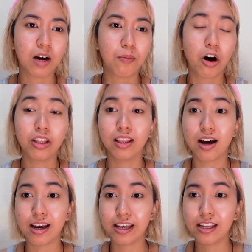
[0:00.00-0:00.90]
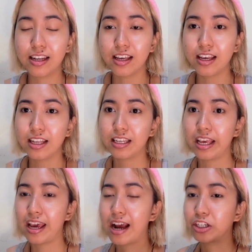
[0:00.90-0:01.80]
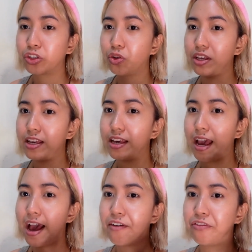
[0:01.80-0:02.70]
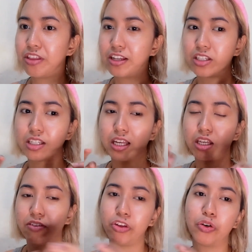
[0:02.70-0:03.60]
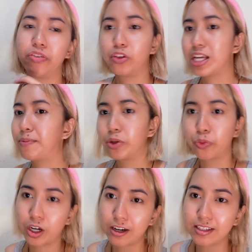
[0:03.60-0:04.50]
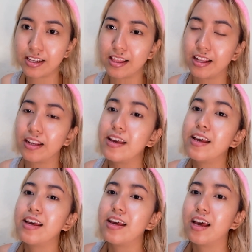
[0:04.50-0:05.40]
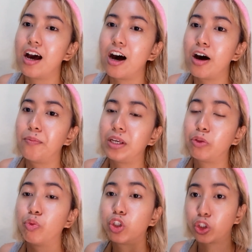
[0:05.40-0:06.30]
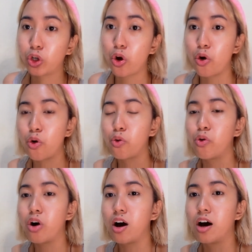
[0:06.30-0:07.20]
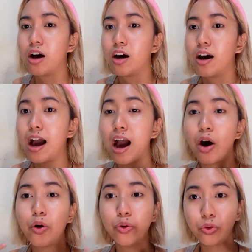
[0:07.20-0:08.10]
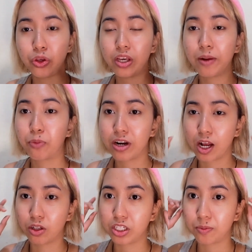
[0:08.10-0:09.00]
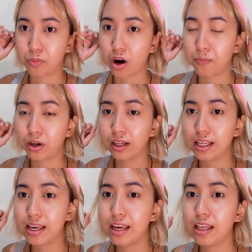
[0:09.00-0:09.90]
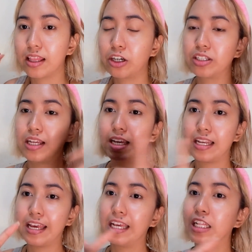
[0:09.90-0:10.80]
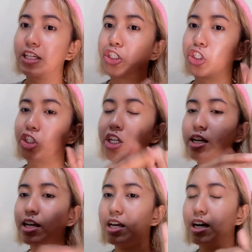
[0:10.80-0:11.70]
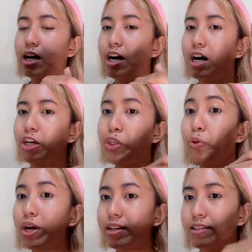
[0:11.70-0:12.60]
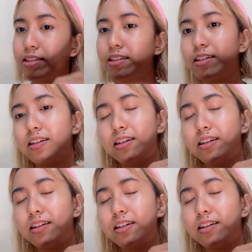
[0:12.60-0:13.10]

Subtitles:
online, they actually have this, like, you know, if you type the words and then it will show how you can pronounce it properly. There's like an English US